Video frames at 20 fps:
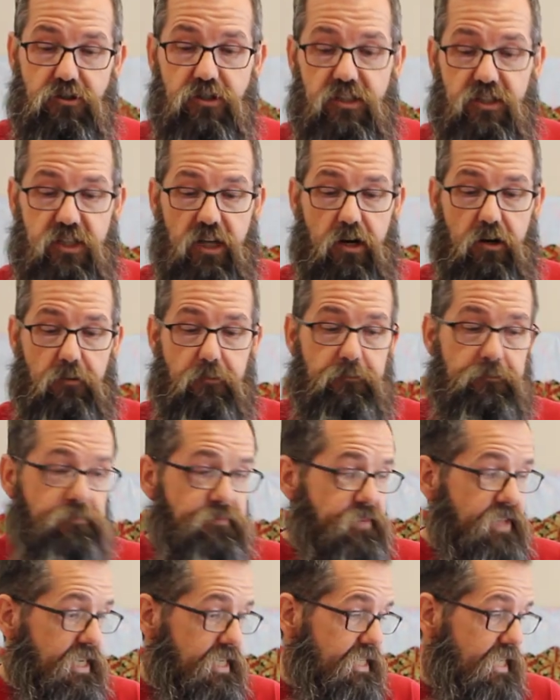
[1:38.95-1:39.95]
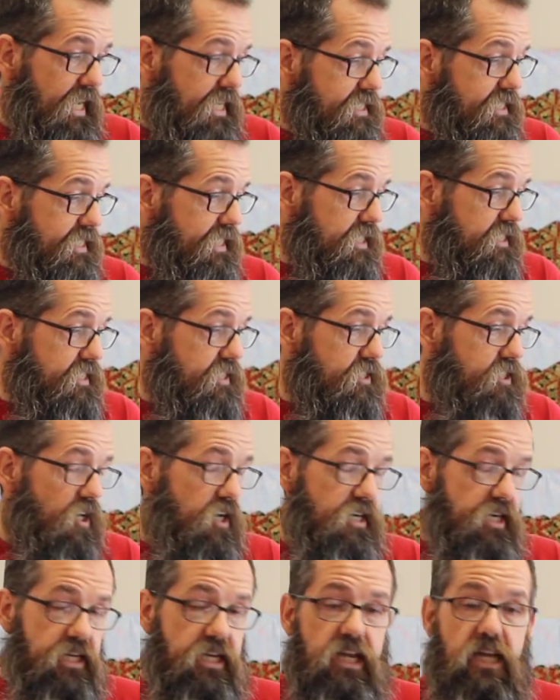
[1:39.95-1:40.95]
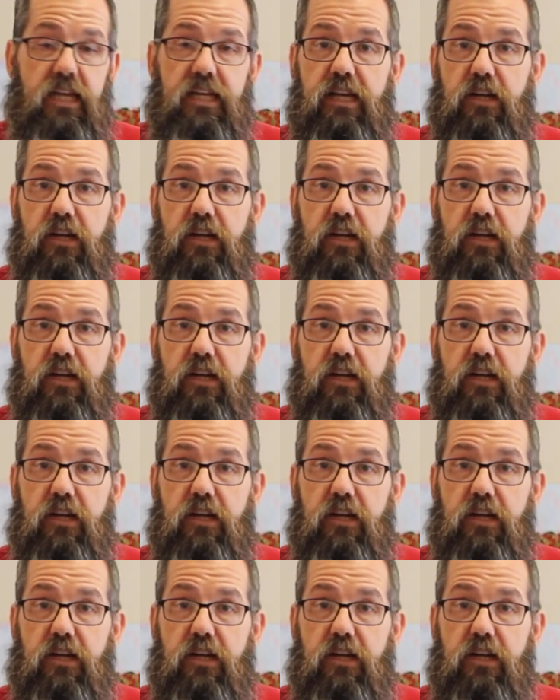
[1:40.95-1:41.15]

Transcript: So let's get started.